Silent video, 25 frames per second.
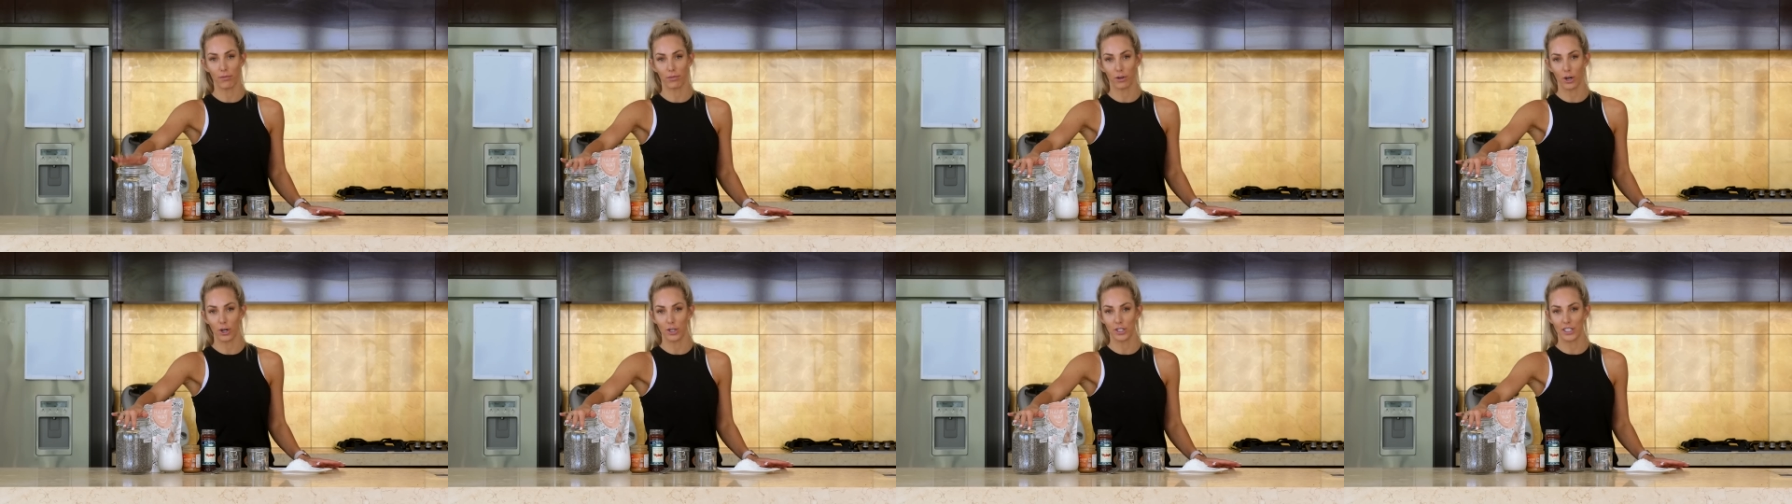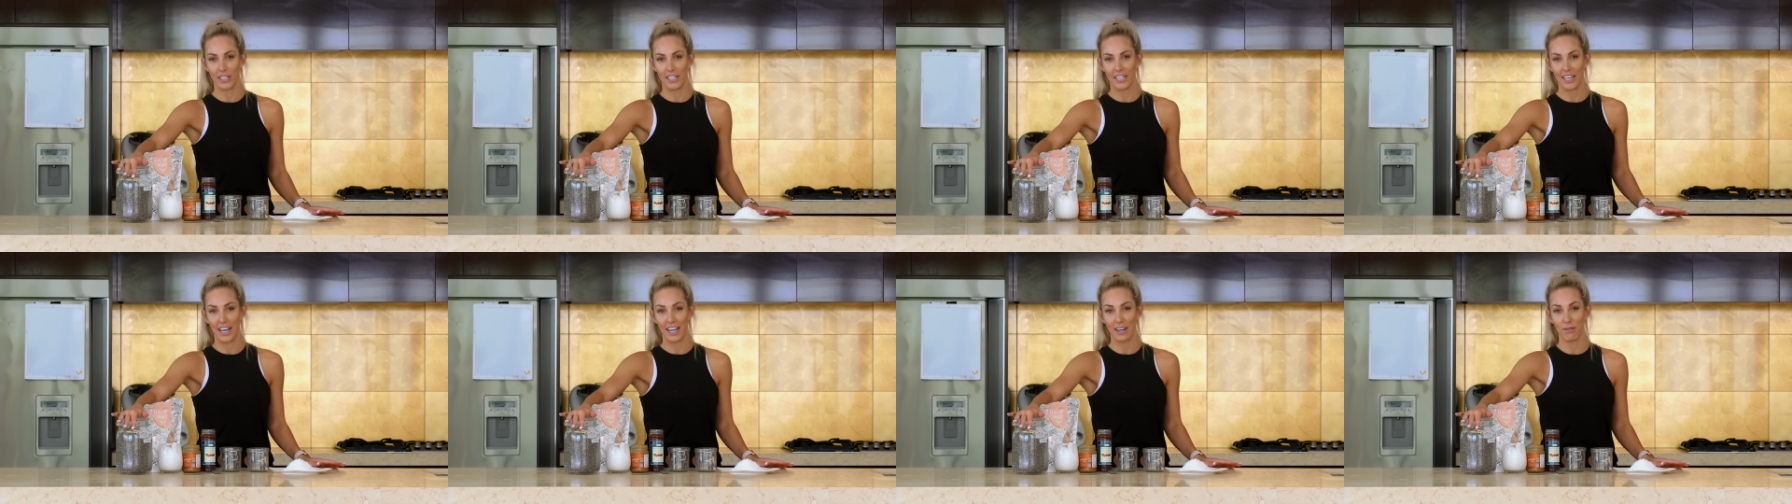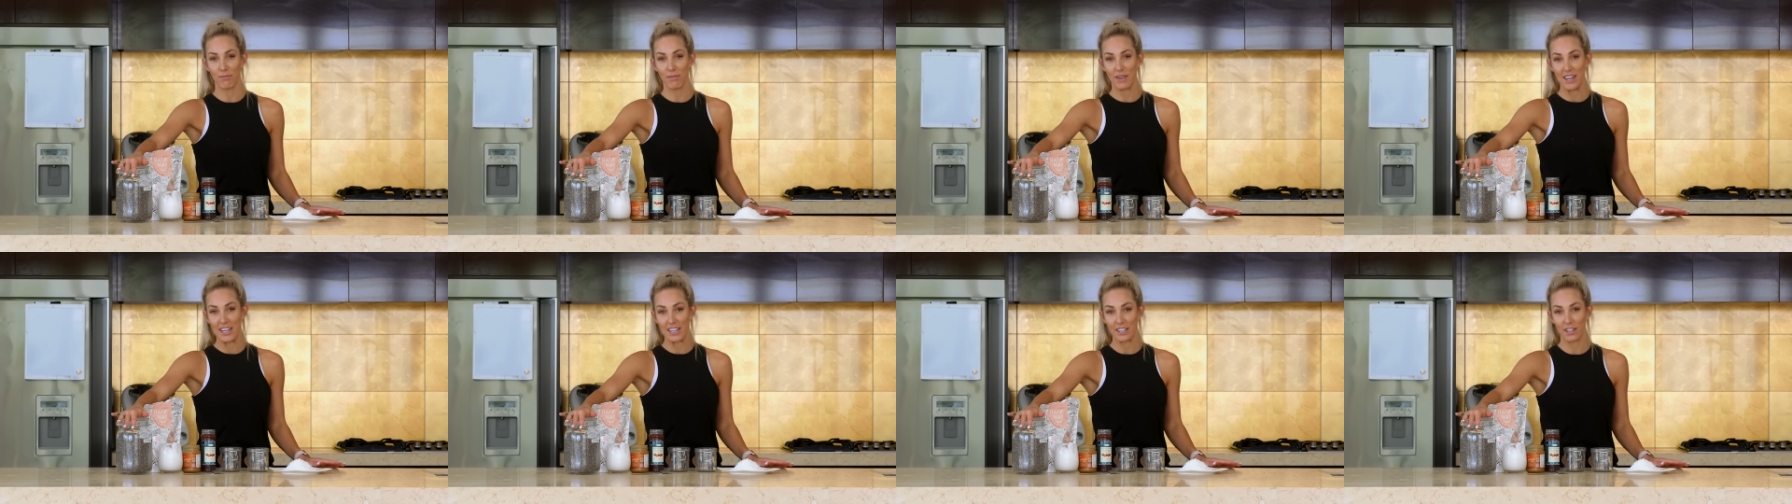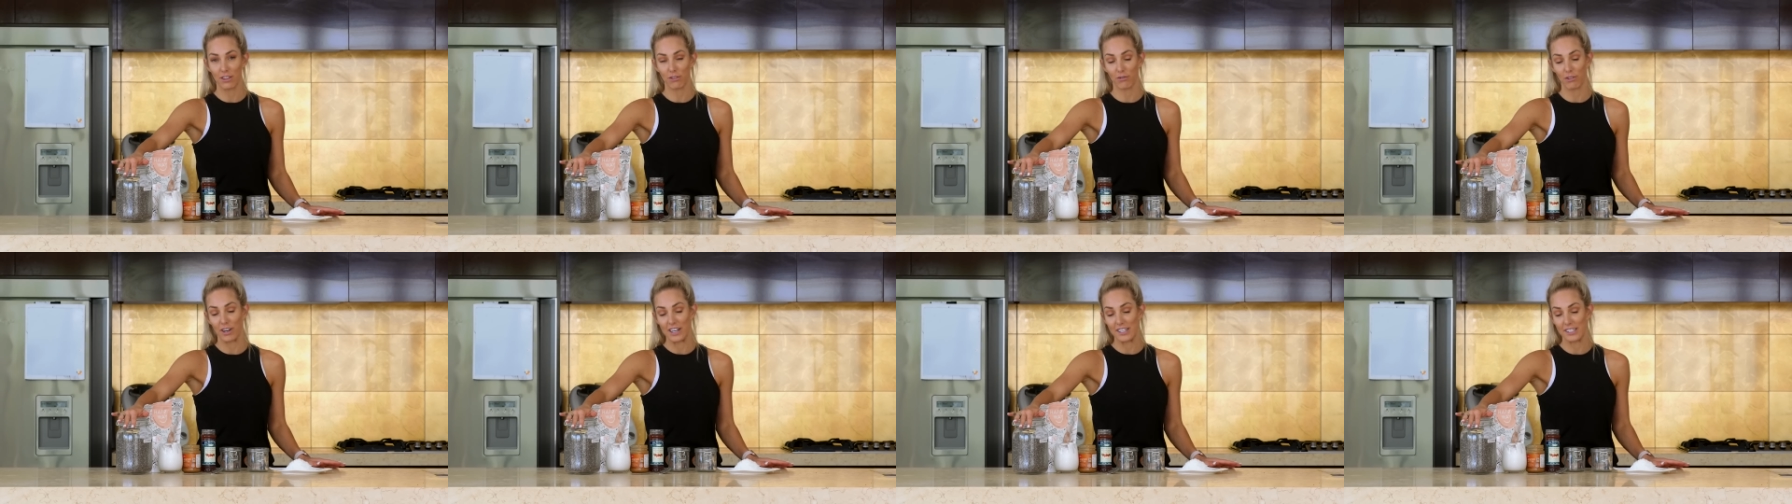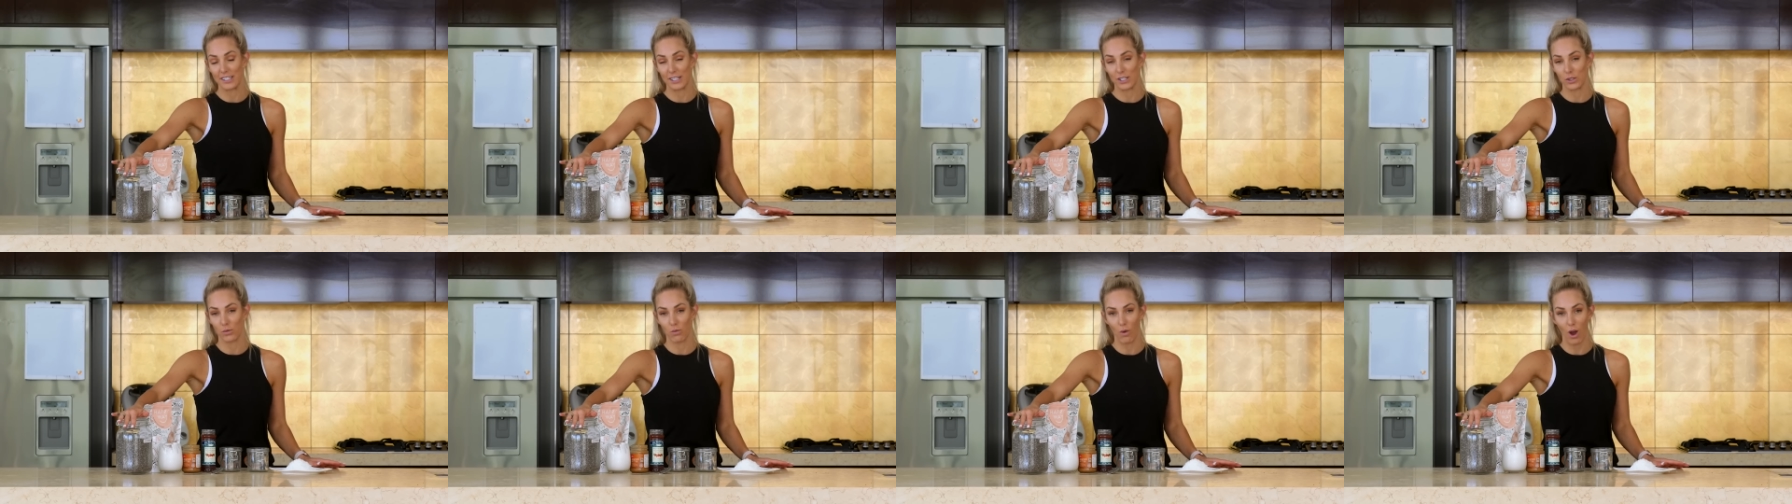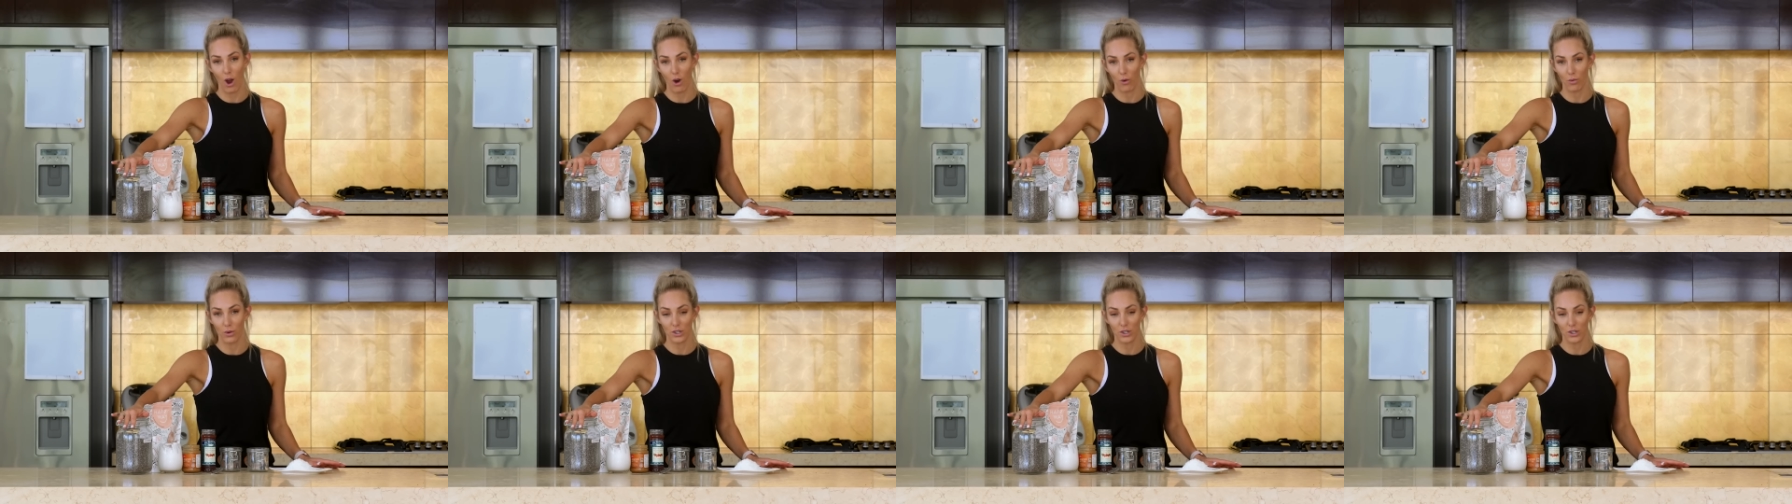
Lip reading: protein and omega-3s as well,